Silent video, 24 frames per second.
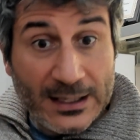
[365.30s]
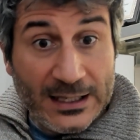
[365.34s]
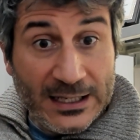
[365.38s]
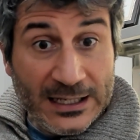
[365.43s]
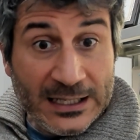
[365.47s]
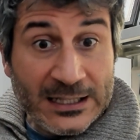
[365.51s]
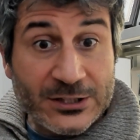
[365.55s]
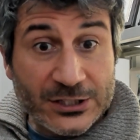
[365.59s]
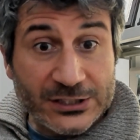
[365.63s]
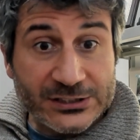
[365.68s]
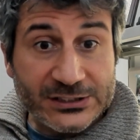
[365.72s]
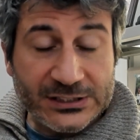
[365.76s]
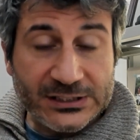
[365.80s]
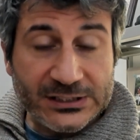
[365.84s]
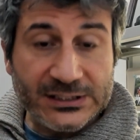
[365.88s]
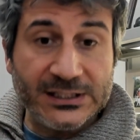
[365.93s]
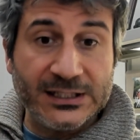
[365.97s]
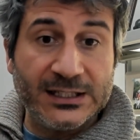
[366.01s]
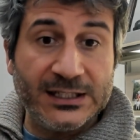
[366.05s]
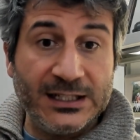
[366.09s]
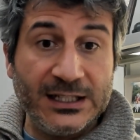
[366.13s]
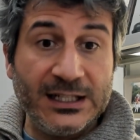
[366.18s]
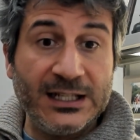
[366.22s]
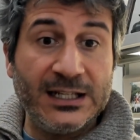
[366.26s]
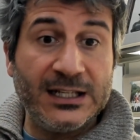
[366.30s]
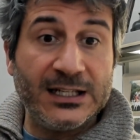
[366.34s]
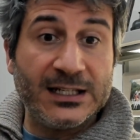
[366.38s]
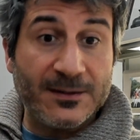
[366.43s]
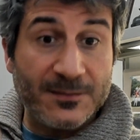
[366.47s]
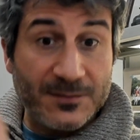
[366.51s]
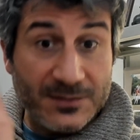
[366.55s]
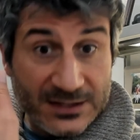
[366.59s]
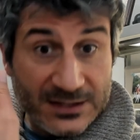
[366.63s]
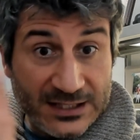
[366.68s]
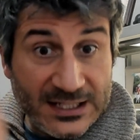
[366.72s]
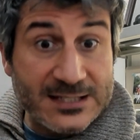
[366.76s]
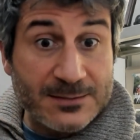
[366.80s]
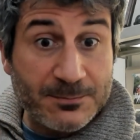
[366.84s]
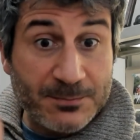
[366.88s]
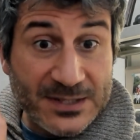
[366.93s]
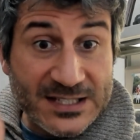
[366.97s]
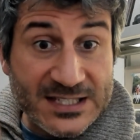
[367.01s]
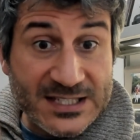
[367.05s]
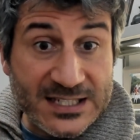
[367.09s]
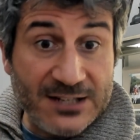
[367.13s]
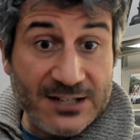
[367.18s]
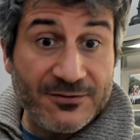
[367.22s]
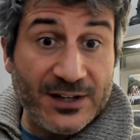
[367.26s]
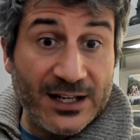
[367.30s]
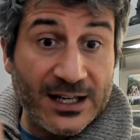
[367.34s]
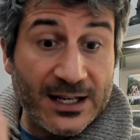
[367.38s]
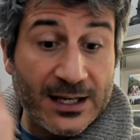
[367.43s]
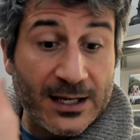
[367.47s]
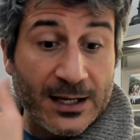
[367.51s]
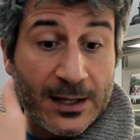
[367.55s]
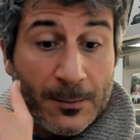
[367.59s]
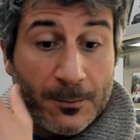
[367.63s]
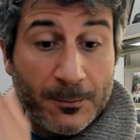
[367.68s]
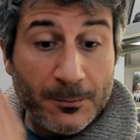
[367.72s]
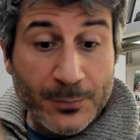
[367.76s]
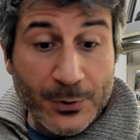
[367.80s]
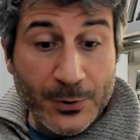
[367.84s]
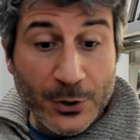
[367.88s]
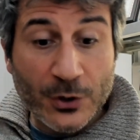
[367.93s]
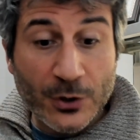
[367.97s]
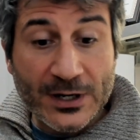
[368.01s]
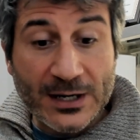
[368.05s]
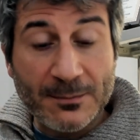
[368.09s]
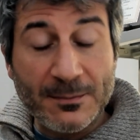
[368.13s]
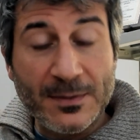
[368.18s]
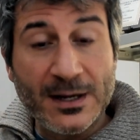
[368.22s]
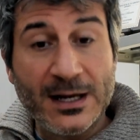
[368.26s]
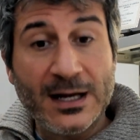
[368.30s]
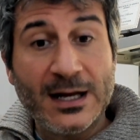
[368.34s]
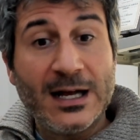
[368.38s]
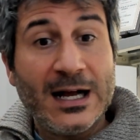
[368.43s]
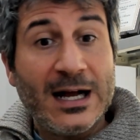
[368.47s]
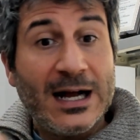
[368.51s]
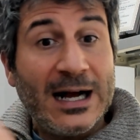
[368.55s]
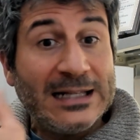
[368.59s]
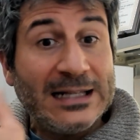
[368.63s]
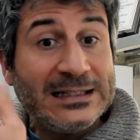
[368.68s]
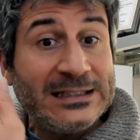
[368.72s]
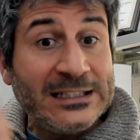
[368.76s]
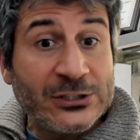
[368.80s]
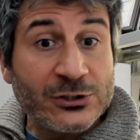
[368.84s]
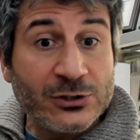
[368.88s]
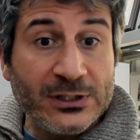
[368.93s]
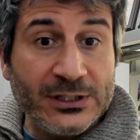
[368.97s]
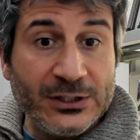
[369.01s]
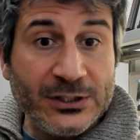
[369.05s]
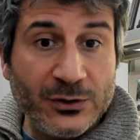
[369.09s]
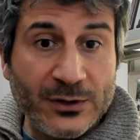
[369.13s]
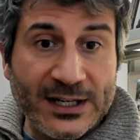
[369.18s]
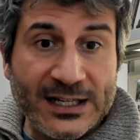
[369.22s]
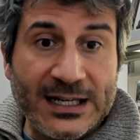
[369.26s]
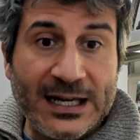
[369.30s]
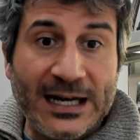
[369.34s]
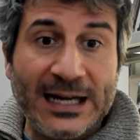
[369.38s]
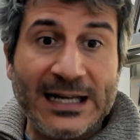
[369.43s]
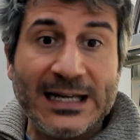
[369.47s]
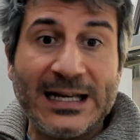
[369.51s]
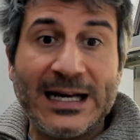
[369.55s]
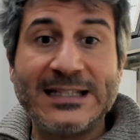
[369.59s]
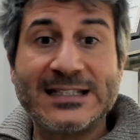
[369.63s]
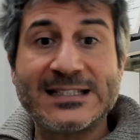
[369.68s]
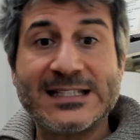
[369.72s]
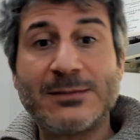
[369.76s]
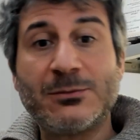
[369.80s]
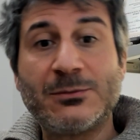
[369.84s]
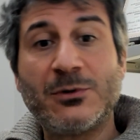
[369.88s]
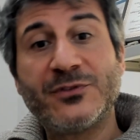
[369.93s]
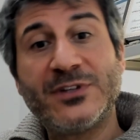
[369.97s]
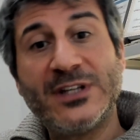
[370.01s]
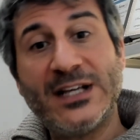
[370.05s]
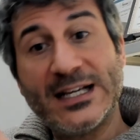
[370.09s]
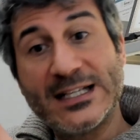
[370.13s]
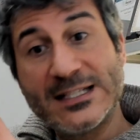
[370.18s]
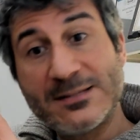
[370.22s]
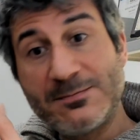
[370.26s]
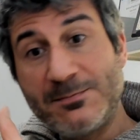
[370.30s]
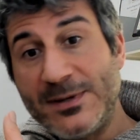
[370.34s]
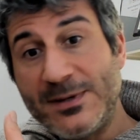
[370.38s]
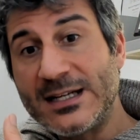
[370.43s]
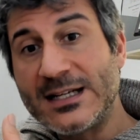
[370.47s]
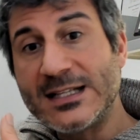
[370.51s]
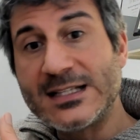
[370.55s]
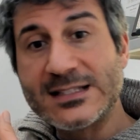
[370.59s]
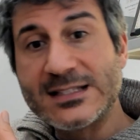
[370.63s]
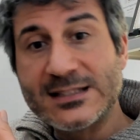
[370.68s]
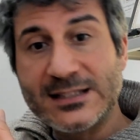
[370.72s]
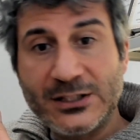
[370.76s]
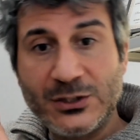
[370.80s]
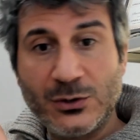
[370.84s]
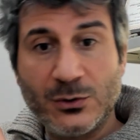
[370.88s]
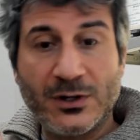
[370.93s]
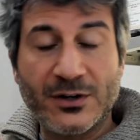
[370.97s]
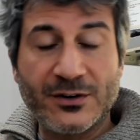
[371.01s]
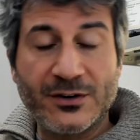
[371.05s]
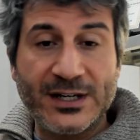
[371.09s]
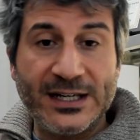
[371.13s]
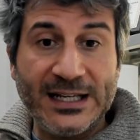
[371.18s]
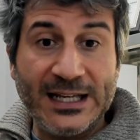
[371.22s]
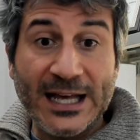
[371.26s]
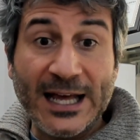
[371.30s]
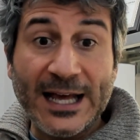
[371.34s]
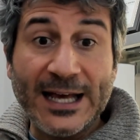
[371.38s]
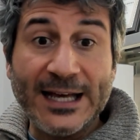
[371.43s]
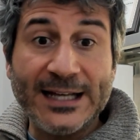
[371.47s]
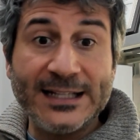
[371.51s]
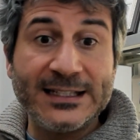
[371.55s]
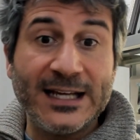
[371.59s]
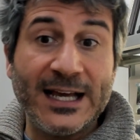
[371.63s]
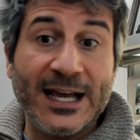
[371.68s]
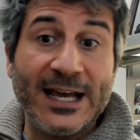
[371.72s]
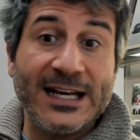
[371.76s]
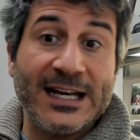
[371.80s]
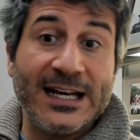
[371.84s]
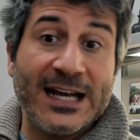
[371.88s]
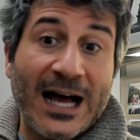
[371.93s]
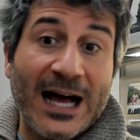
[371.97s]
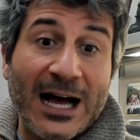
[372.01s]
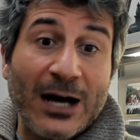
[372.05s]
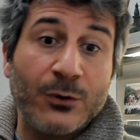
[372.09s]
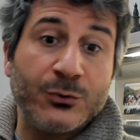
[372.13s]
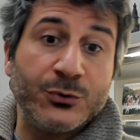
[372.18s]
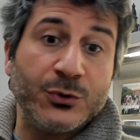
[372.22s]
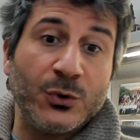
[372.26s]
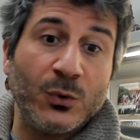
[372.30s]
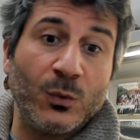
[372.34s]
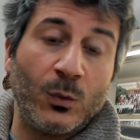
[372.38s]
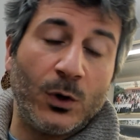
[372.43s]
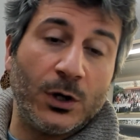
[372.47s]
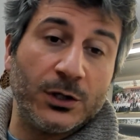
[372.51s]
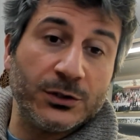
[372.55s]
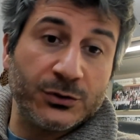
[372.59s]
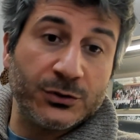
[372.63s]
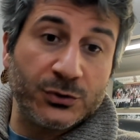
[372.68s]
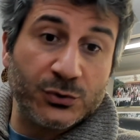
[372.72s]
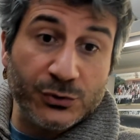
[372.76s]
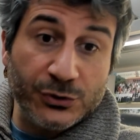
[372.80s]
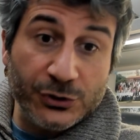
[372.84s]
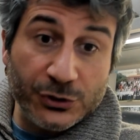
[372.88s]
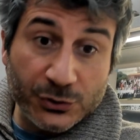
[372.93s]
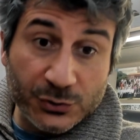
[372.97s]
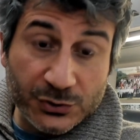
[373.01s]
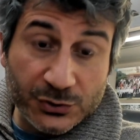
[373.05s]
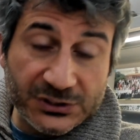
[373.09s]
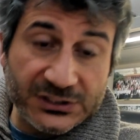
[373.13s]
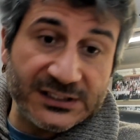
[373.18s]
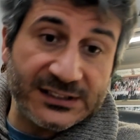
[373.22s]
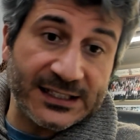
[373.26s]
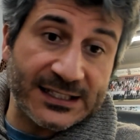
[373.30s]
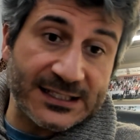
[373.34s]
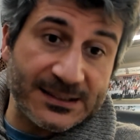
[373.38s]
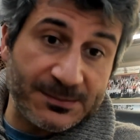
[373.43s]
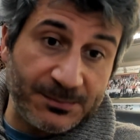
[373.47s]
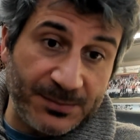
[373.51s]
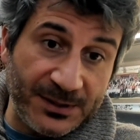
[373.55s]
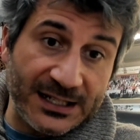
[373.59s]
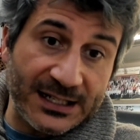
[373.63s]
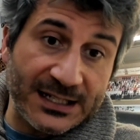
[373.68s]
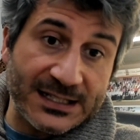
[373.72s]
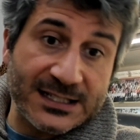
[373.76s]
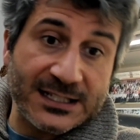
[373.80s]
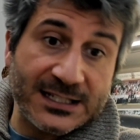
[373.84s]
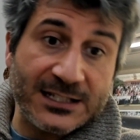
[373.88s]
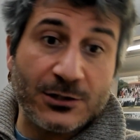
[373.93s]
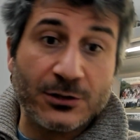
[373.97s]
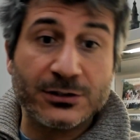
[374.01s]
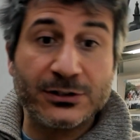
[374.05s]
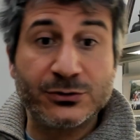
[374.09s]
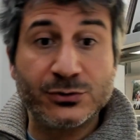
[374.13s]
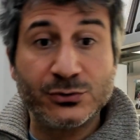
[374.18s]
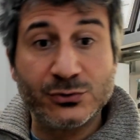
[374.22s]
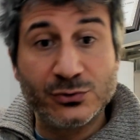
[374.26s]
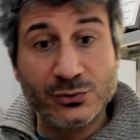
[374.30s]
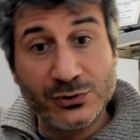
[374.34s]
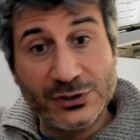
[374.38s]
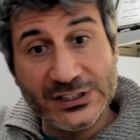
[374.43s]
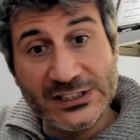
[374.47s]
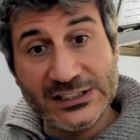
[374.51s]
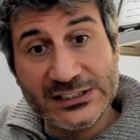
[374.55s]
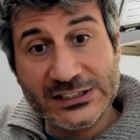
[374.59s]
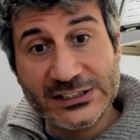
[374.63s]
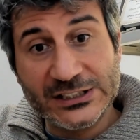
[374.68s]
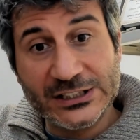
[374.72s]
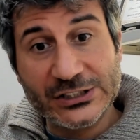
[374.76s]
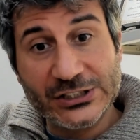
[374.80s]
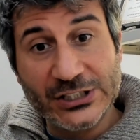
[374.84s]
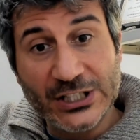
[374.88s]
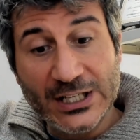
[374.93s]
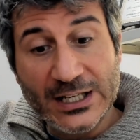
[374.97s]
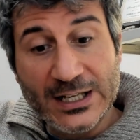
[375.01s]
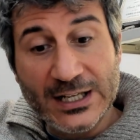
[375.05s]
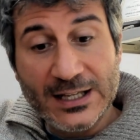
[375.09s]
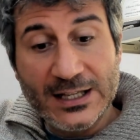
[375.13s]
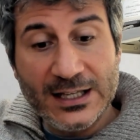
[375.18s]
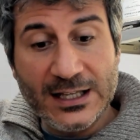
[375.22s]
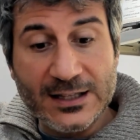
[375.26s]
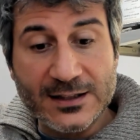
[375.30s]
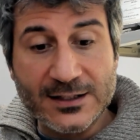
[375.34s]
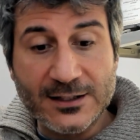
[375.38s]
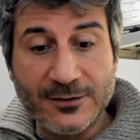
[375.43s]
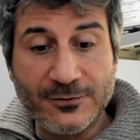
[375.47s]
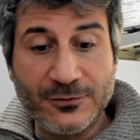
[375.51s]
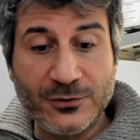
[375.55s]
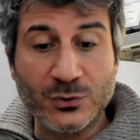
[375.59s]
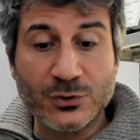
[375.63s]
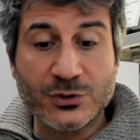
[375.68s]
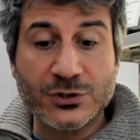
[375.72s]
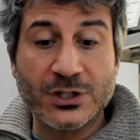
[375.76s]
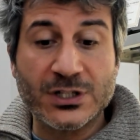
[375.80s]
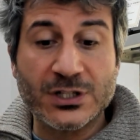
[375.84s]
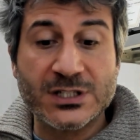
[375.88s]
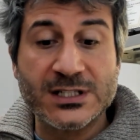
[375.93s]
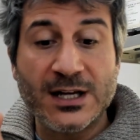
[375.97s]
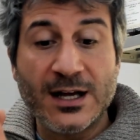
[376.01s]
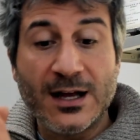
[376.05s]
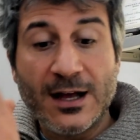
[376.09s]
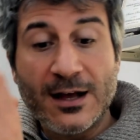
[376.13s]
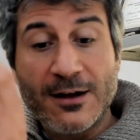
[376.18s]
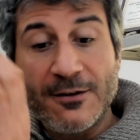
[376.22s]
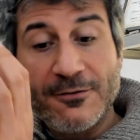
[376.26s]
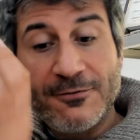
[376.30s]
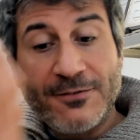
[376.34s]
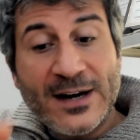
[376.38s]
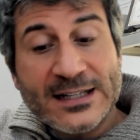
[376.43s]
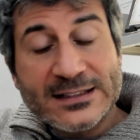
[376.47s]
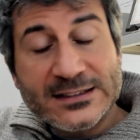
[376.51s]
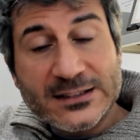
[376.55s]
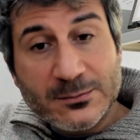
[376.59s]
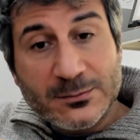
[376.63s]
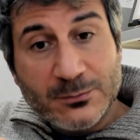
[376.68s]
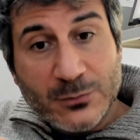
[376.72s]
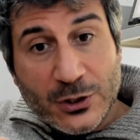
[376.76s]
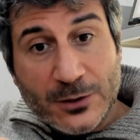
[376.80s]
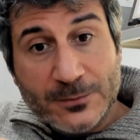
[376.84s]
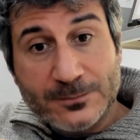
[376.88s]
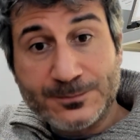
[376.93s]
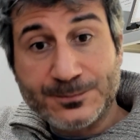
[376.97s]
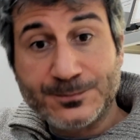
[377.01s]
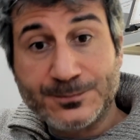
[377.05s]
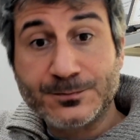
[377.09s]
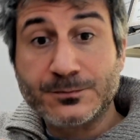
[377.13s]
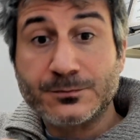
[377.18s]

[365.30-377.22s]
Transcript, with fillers: interested in this specific program. Additionally, you can highlight some of the experience that you already had and how you want to use this experience in order to do research in the futures. Furthermore,